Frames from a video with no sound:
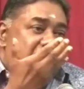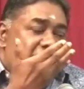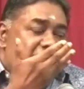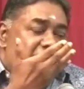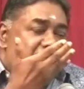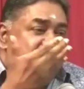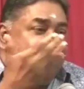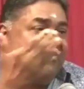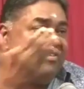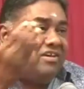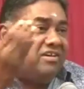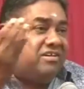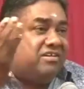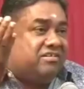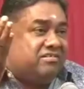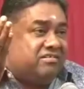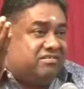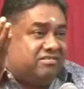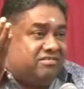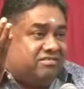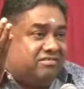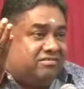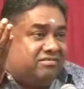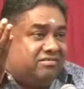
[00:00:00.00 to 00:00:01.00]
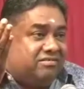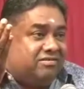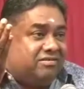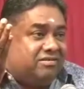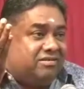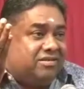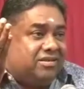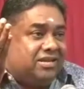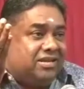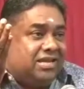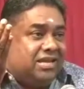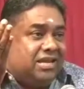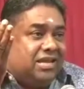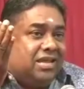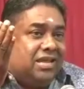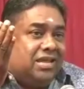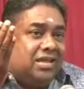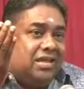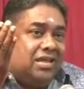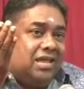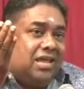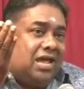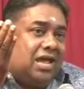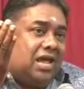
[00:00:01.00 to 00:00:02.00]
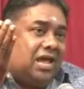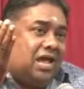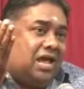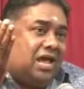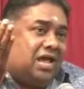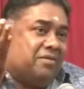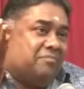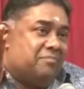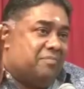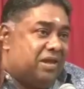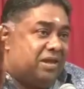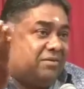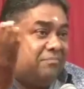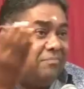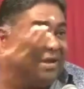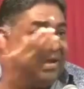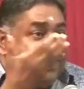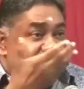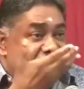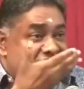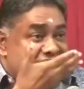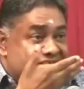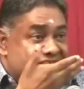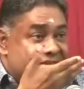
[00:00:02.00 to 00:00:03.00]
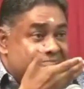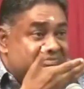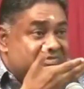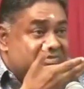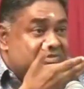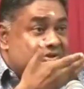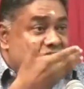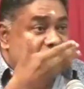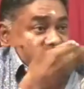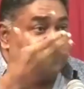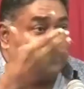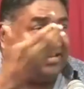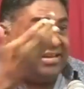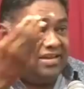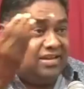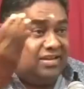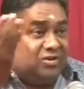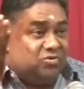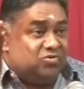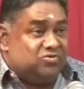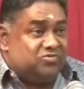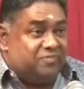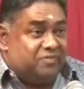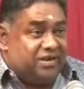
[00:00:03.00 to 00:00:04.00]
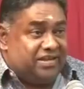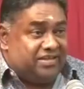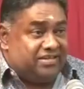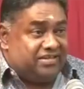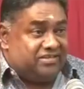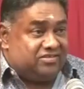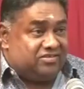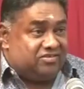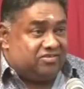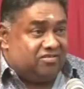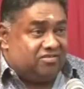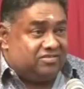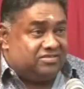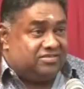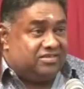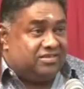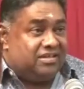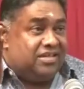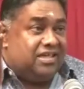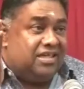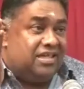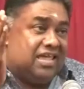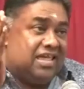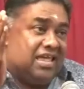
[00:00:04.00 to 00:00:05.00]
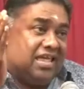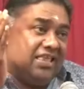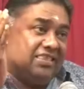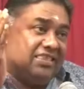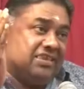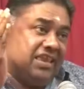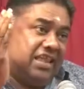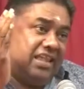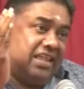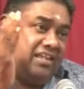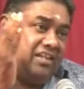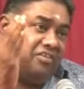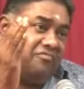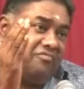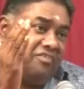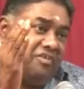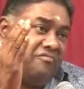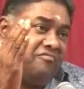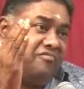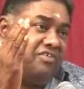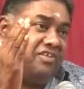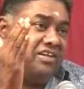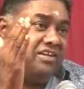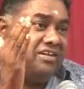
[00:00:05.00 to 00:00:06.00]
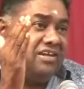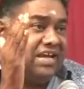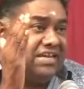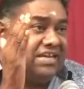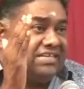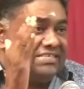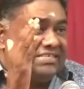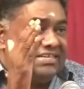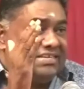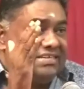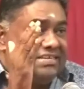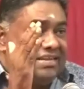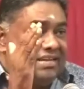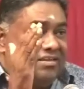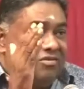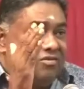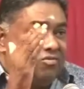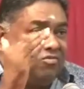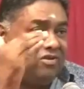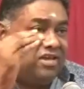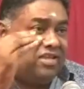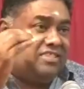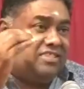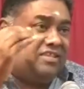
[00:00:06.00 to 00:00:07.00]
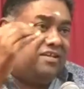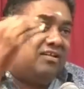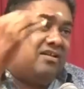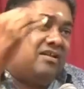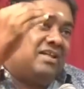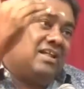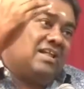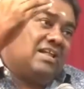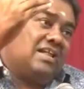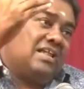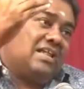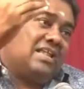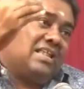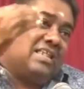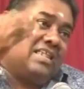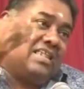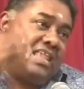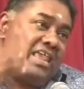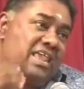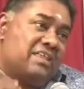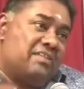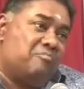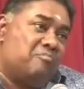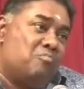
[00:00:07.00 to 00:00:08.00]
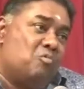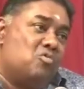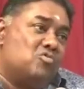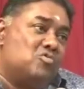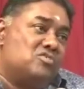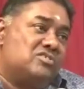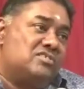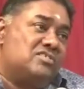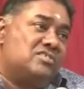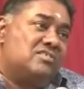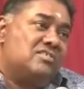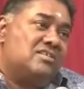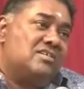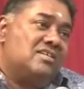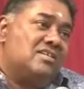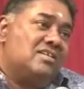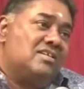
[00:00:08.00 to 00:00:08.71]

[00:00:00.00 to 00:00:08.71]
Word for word: Every year, I make money in some stocks and I lose money in stocks. At the end of every year, I sit and look at the 10 most